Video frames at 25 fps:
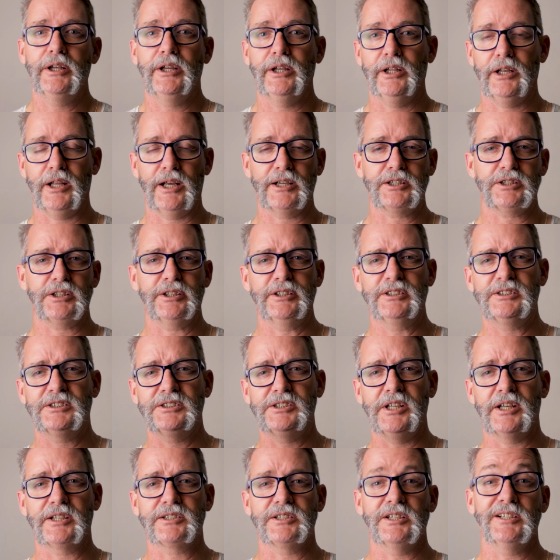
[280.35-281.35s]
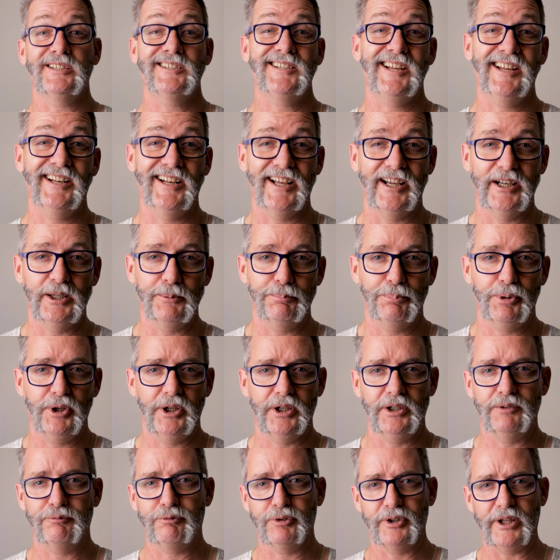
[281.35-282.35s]
It actually sticks at
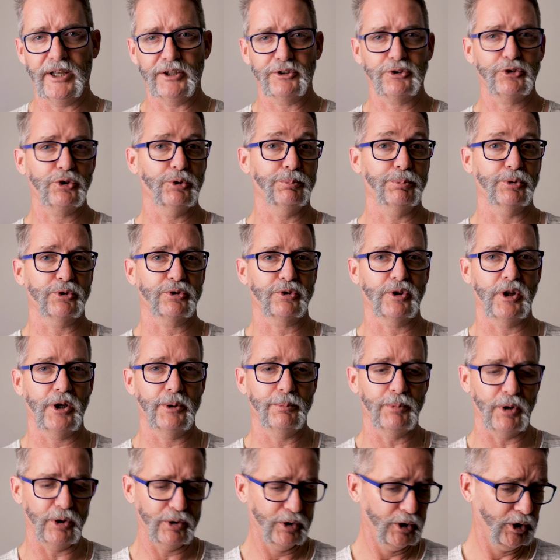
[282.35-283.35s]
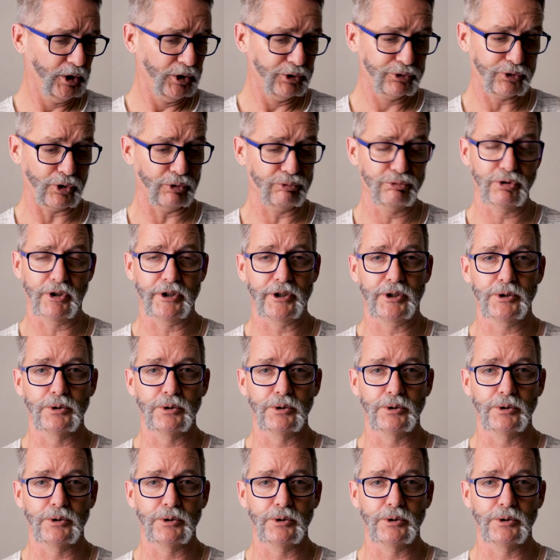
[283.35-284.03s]
1080p for that super slow-mo. So really